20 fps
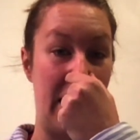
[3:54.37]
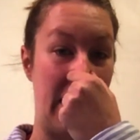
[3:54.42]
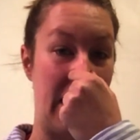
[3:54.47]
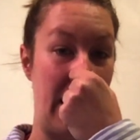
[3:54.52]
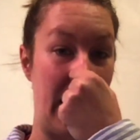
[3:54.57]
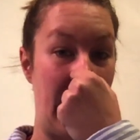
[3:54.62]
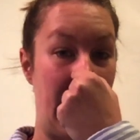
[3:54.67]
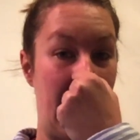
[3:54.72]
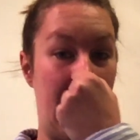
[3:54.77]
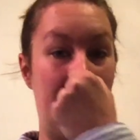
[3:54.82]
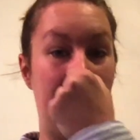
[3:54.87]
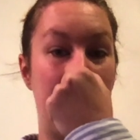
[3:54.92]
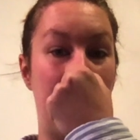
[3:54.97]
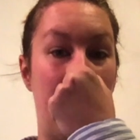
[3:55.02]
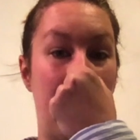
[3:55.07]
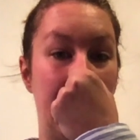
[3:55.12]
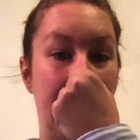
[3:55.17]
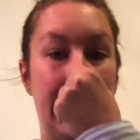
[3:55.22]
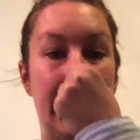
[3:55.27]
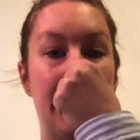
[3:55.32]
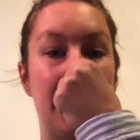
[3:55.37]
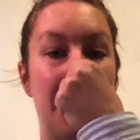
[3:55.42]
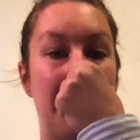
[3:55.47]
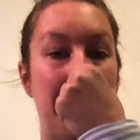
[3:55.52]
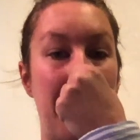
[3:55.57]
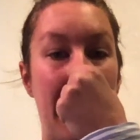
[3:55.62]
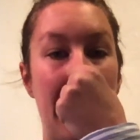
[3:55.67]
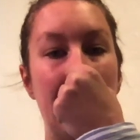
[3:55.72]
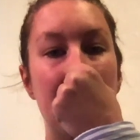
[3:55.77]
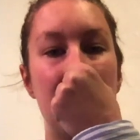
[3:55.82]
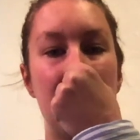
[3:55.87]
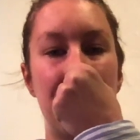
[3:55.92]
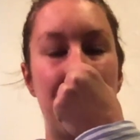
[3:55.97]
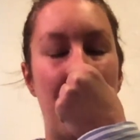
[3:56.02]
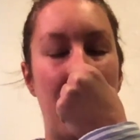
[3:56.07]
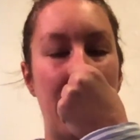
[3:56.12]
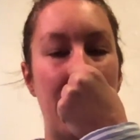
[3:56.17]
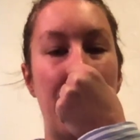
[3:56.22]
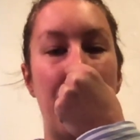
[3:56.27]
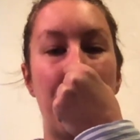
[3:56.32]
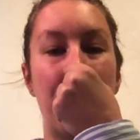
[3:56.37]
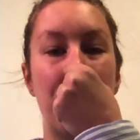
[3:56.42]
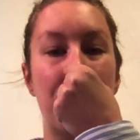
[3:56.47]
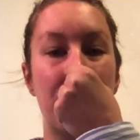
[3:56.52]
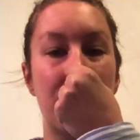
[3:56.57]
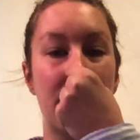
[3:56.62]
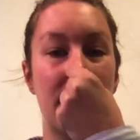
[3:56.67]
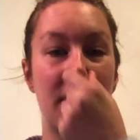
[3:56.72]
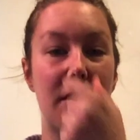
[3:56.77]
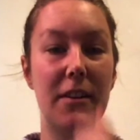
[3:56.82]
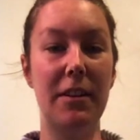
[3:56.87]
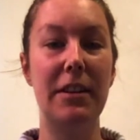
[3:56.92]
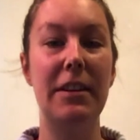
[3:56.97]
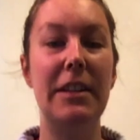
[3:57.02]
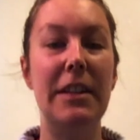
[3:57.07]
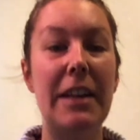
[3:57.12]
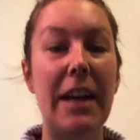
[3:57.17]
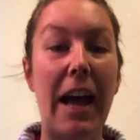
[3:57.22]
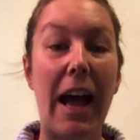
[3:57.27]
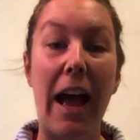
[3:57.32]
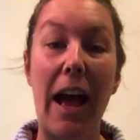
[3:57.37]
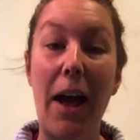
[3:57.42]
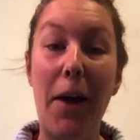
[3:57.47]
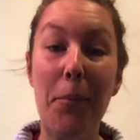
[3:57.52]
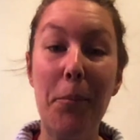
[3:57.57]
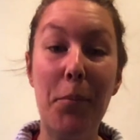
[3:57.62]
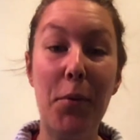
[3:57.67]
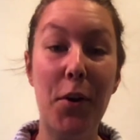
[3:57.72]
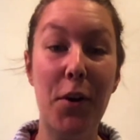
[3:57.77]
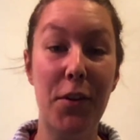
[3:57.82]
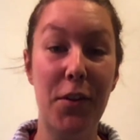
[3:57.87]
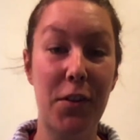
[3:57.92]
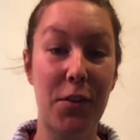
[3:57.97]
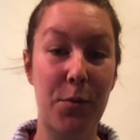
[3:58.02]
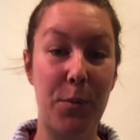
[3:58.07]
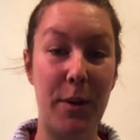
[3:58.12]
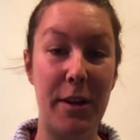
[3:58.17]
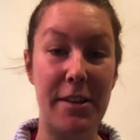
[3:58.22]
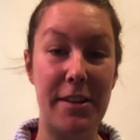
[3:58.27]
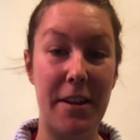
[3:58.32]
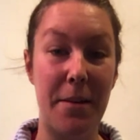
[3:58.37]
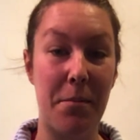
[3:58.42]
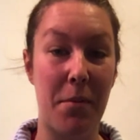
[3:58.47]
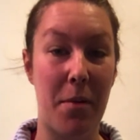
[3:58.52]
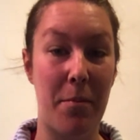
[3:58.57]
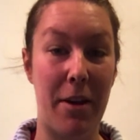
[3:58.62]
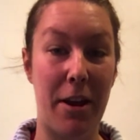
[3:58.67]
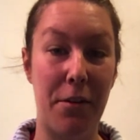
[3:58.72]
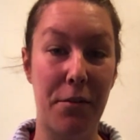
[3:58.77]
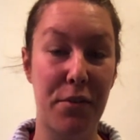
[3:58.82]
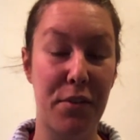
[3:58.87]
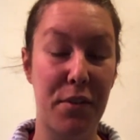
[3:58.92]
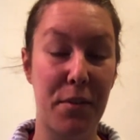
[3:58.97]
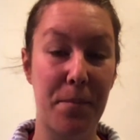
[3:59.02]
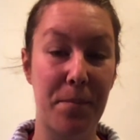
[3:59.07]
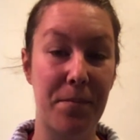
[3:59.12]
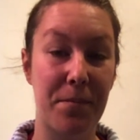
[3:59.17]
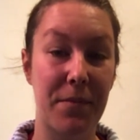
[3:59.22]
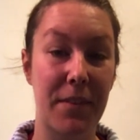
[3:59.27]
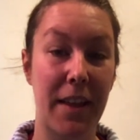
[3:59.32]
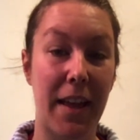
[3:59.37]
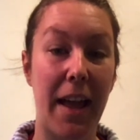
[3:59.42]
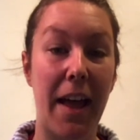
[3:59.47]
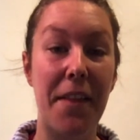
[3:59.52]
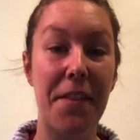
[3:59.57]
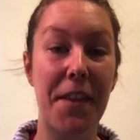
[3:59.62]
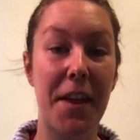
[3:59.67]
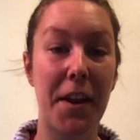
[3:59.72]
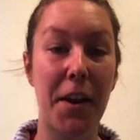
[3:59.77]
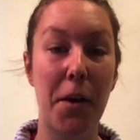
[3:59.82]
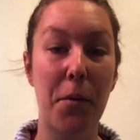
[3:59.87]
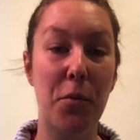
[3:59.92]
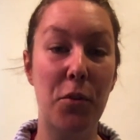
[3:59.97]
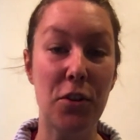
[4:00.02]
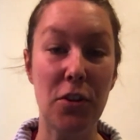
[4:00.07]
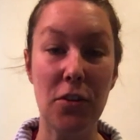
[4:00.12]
and I'd need to pinch my nose and put the sweet in my mouth. And then I want you